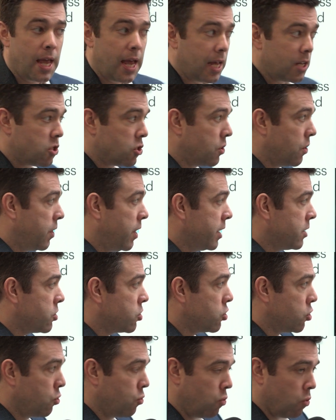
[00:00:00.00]
It's
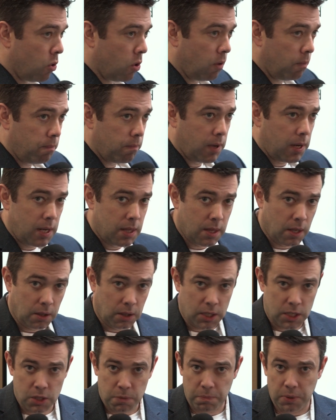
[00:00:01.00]
this tool in the
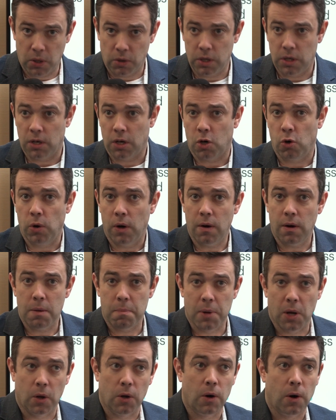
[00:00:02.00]
list building and query
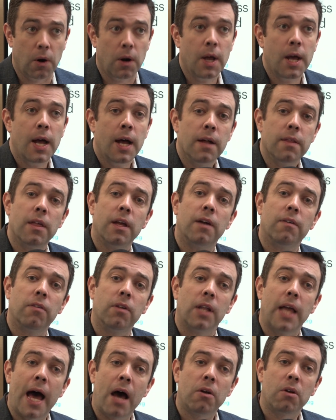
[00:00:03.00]
builder that have
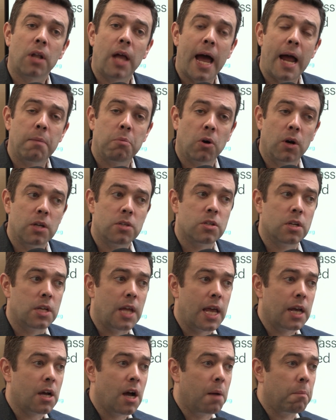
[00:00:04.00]
allowed libraries to
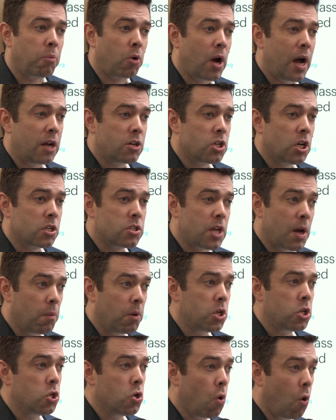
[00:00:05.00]
take on projects that
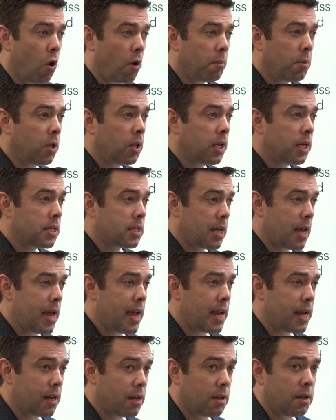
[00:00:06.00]
would normally
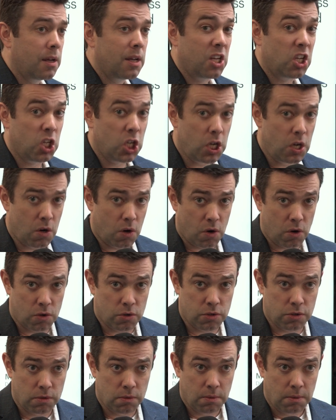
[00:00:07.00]
take
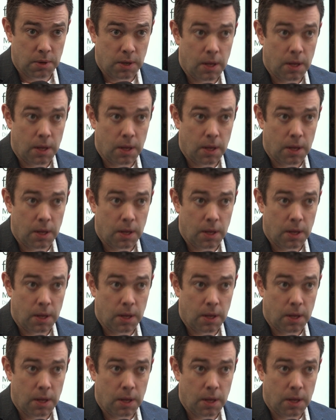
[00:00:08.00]
years